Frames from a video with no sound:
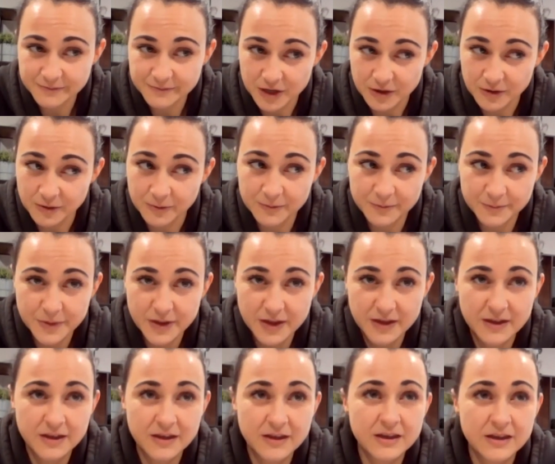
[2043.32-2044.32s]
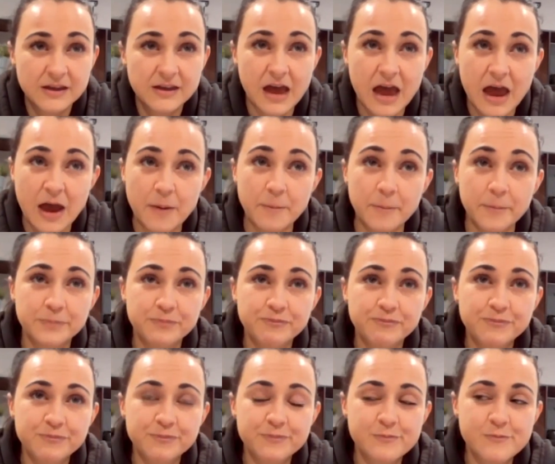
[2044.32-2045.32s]
So and
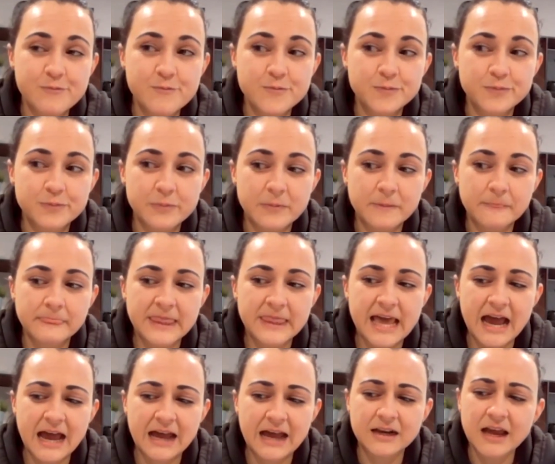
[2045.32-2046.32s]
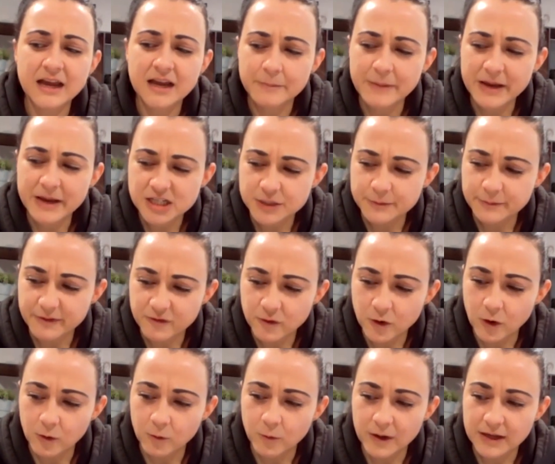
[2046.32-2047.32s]
like I mentioned
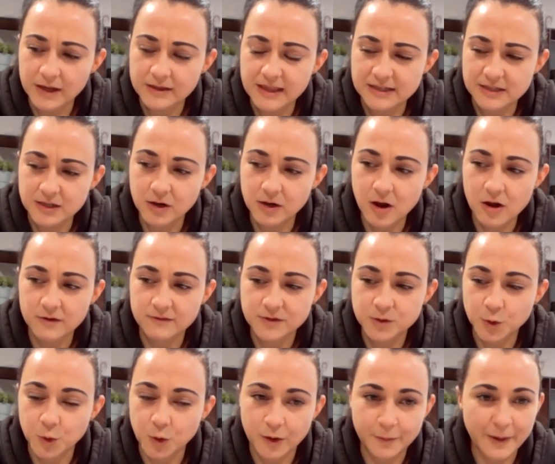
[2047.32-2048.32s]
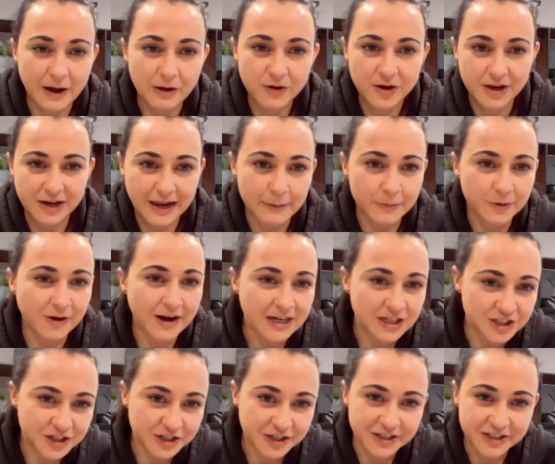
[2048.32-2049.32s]
before, there's a lot of talk about
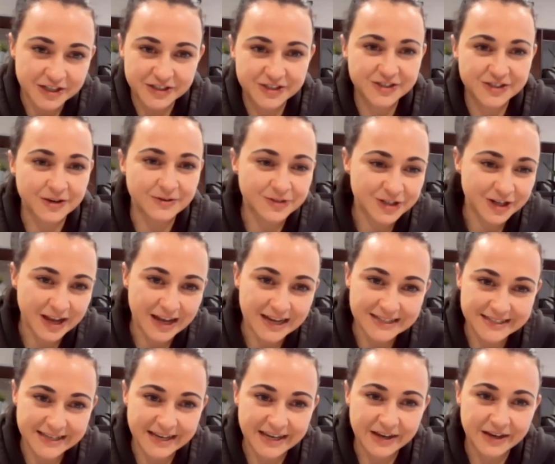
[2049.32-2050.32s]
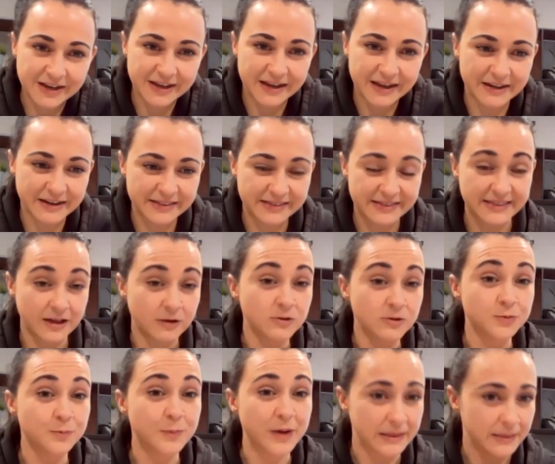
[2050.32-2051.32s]
collaboration and socializing, and
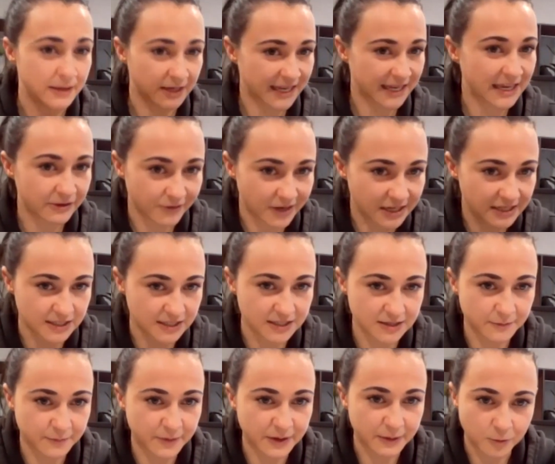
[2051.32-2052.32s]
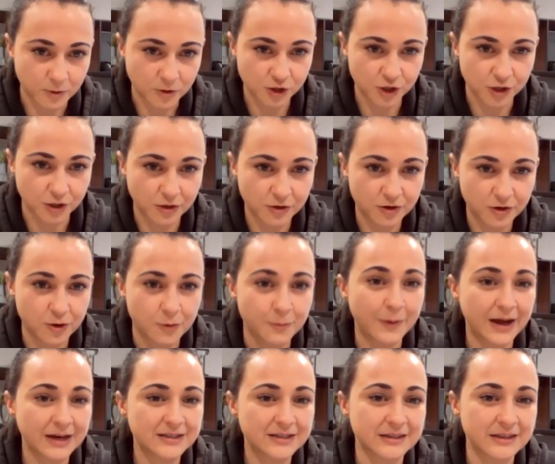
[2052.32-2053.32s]
those being the key reasons that people should come
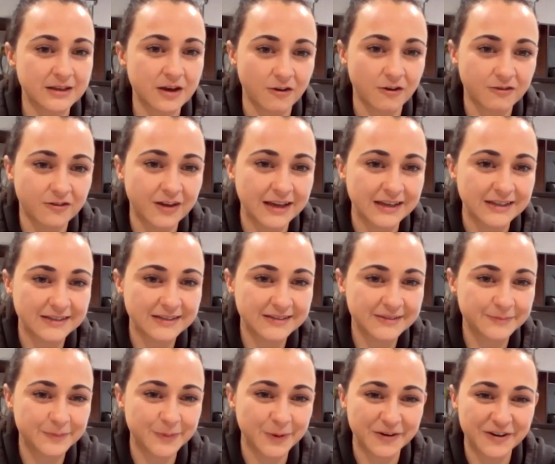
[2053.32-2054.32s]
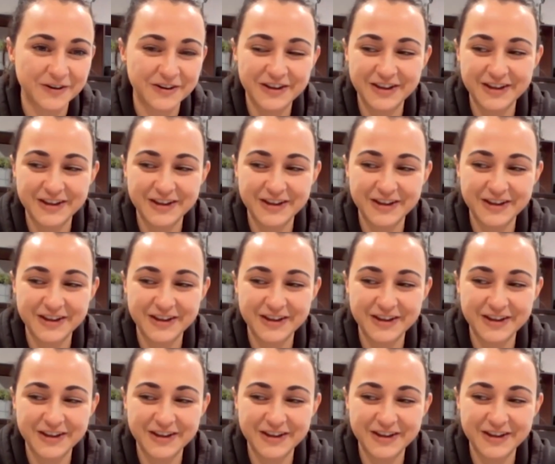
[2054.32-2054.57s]
back to the office. But